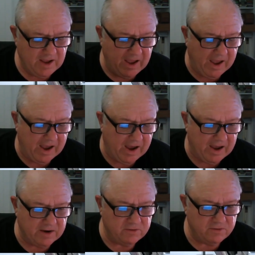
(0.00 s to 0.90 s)

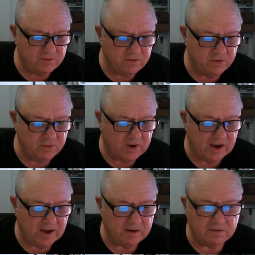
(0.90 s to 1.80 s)
And you
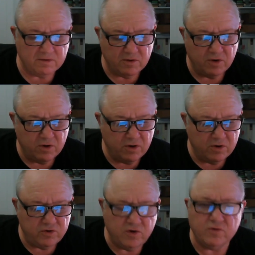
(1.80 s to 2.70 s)
can
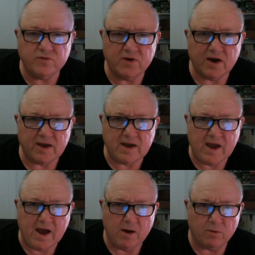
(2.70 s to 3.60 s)
use an
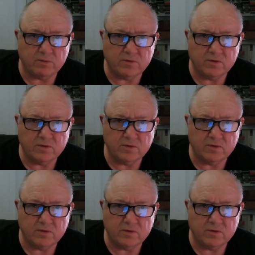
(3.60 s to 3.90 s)
account